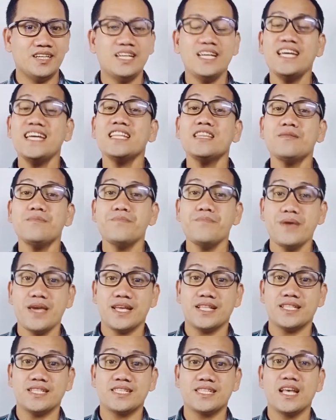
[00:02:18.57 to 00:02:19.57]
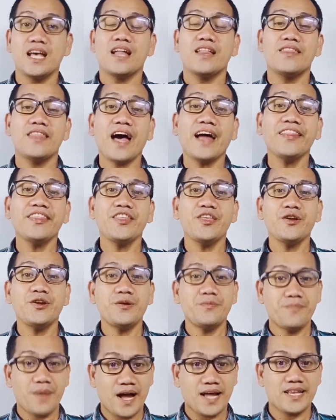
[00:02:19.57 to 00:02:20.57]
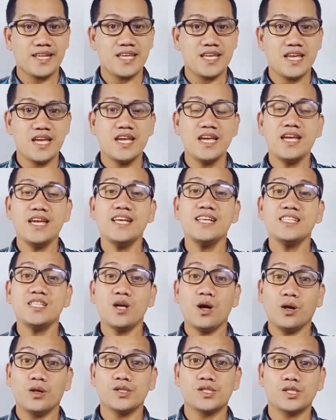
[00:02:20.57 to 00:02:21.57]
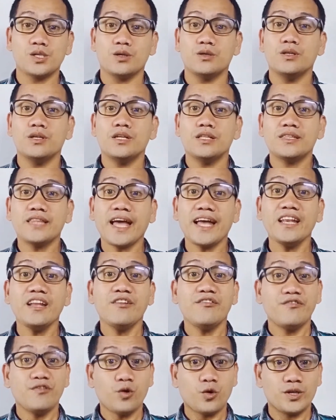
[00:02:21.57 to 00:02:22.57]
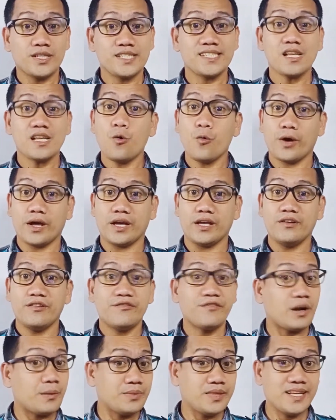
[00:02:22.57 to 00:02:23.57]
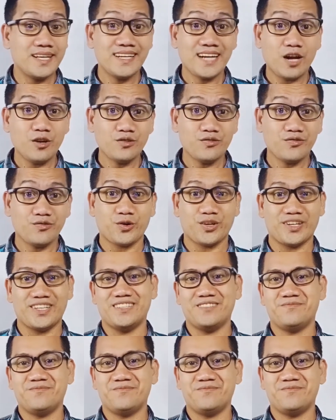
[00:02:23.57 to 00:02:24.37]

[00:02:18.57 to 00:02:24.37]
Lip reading: it means that your body is also 10 floors away from the ground floor.